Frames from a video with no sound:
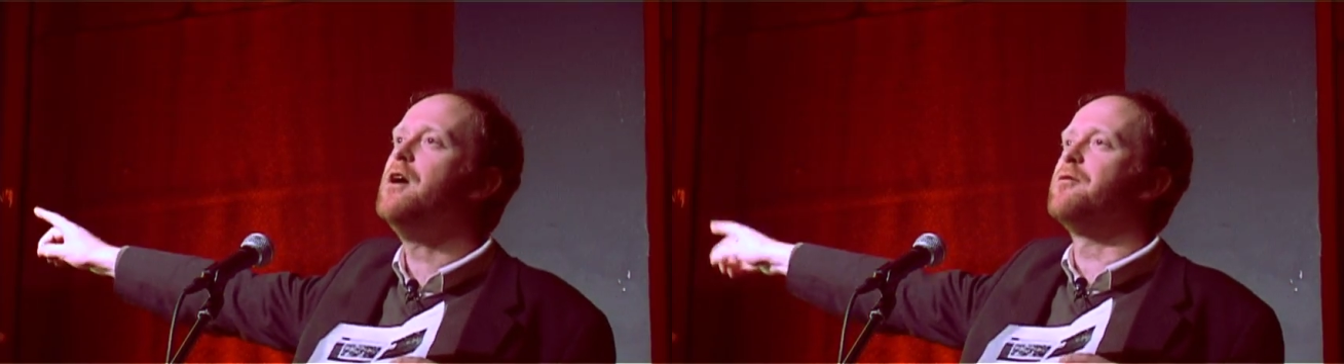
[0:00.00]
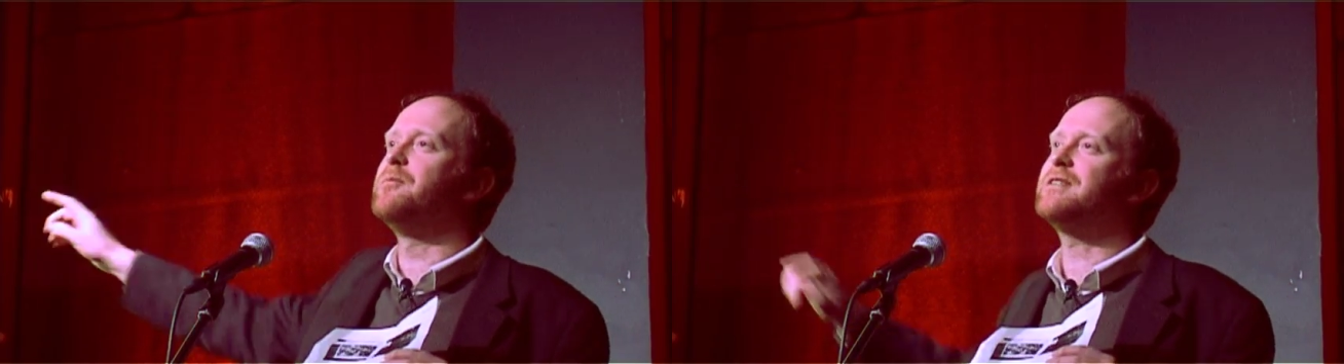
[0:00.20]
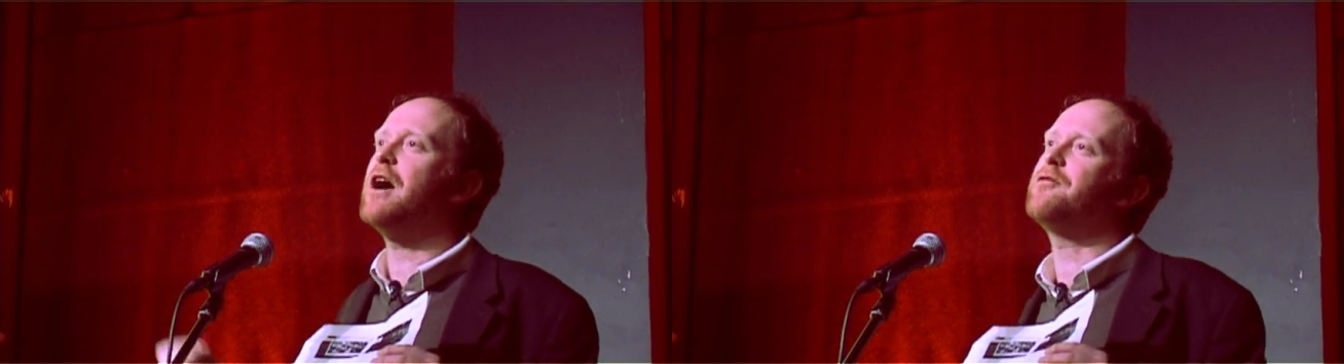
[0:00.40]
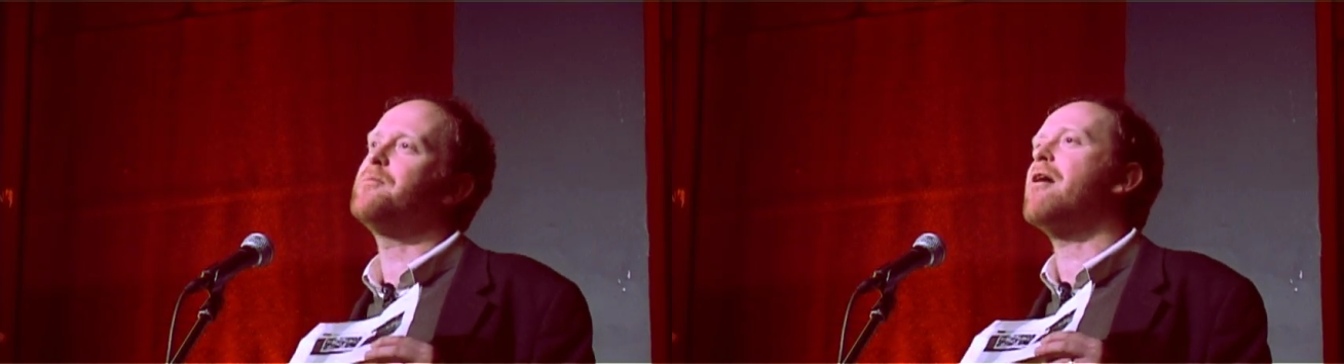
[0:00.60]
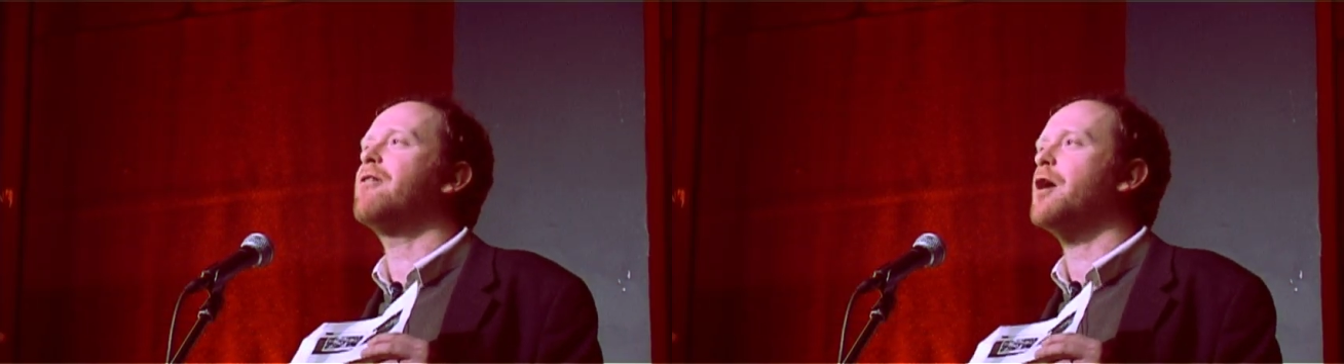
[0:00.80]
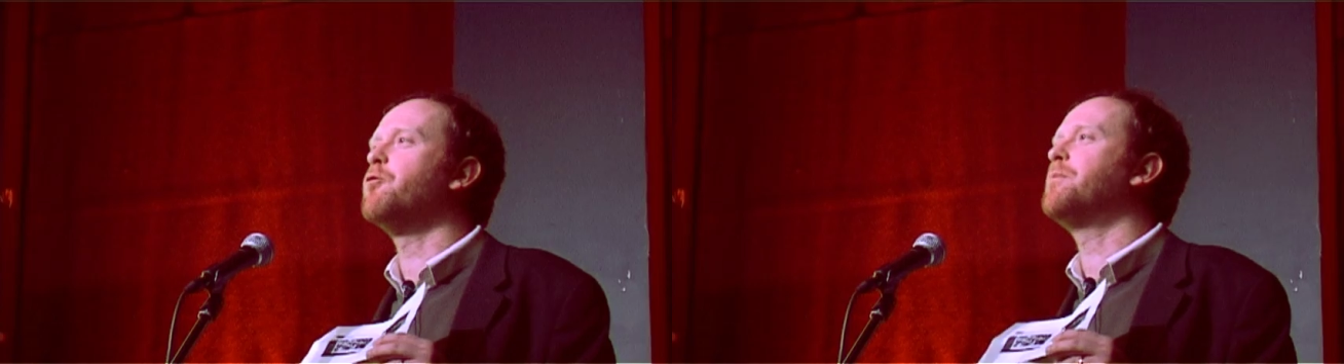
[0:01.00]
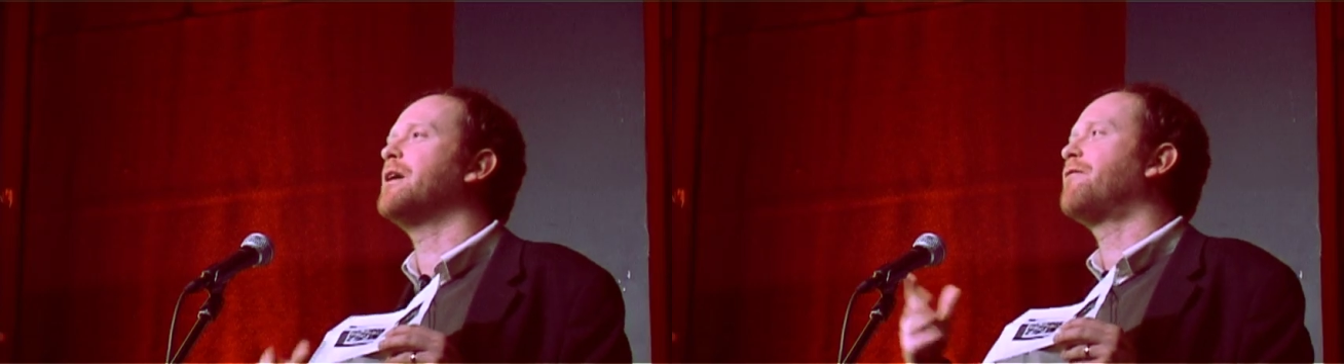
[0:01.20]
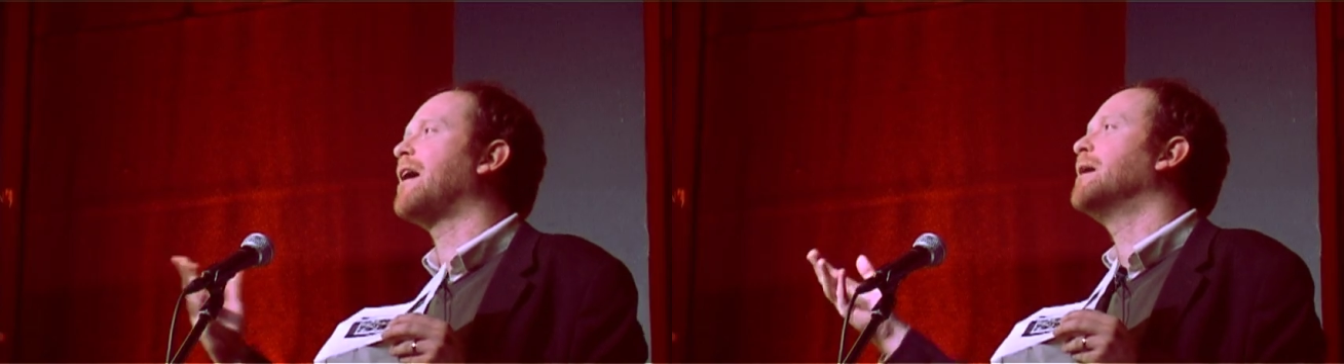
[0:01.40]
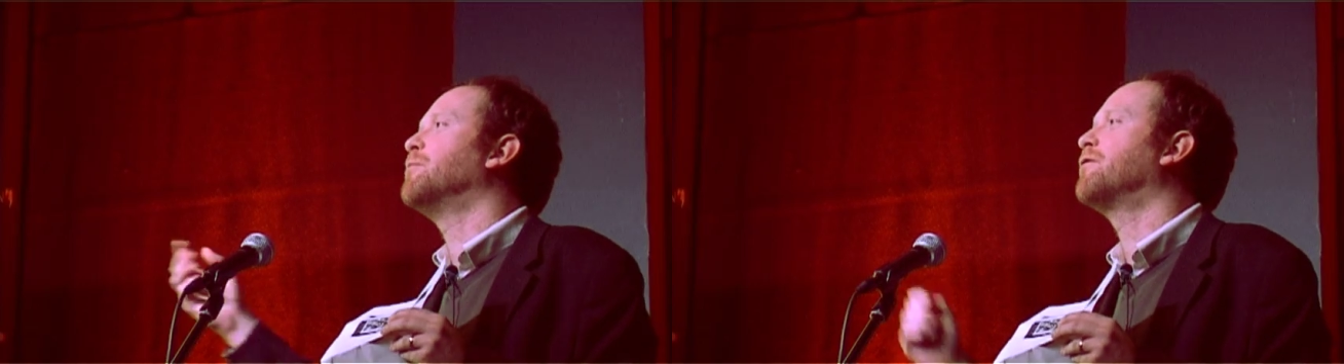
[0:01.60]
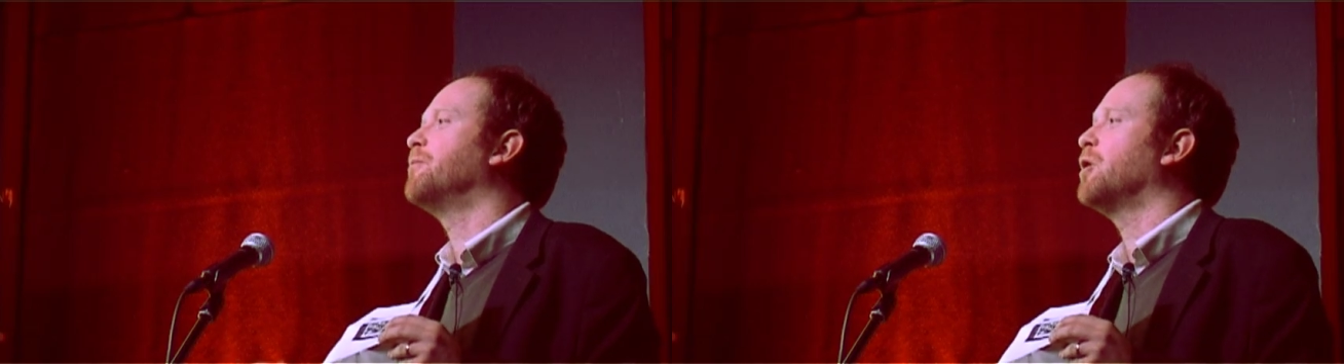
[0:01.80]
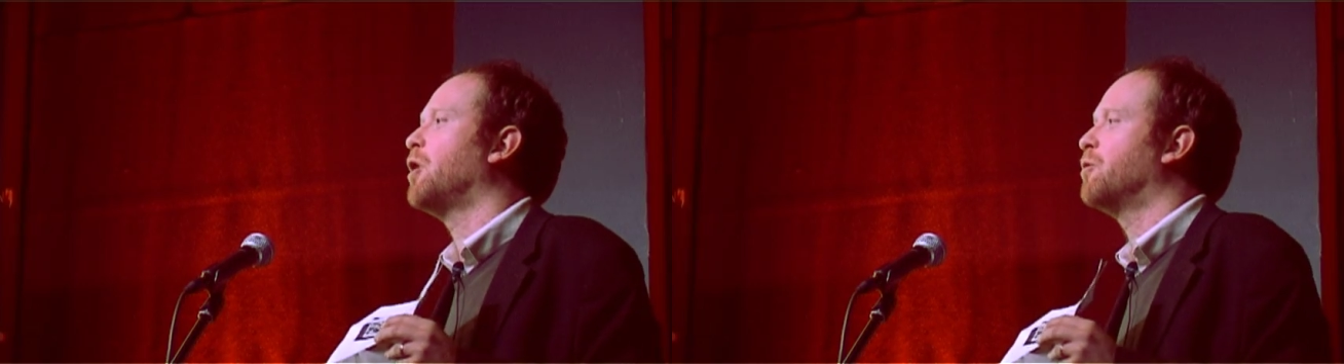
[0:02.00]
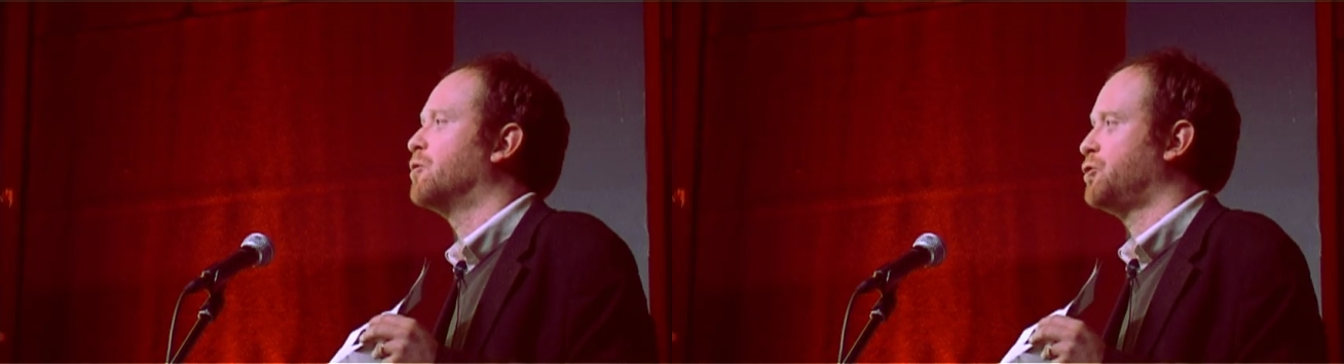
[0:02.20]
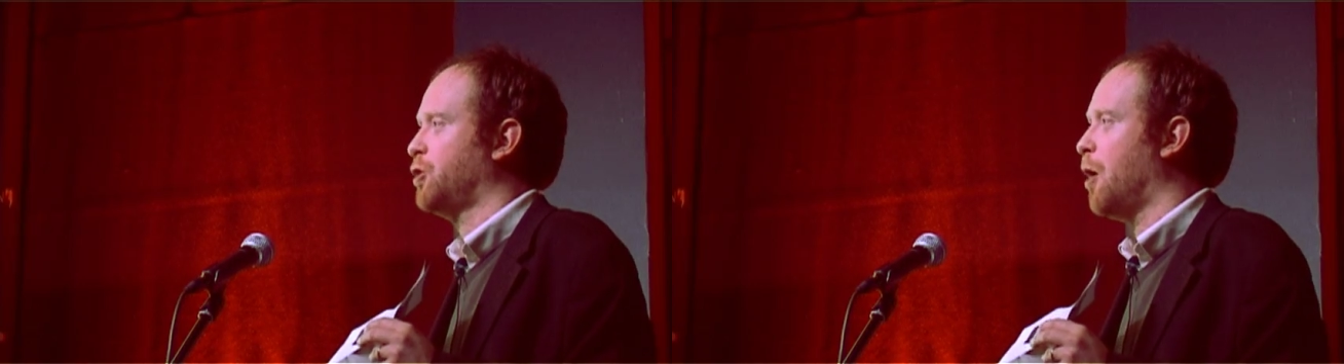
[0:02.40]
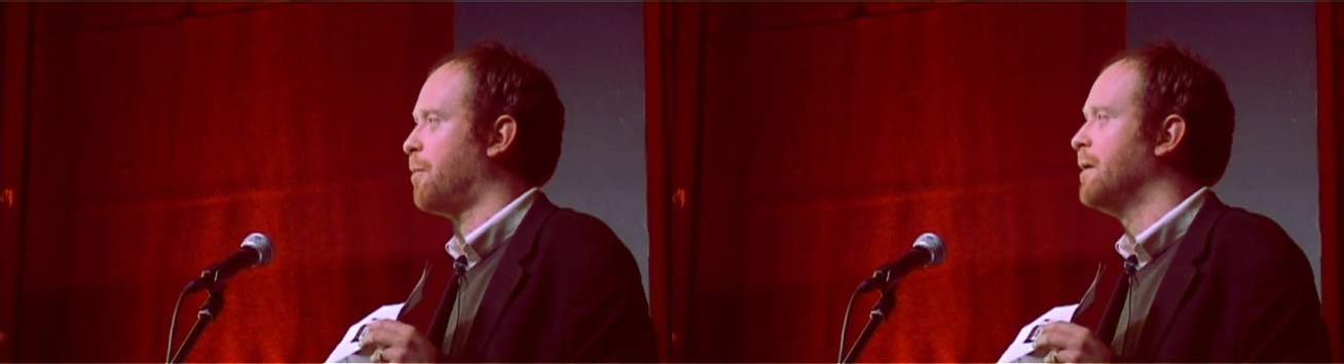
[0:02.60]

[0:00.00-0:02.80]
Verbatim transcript: from South America would be available from your local shop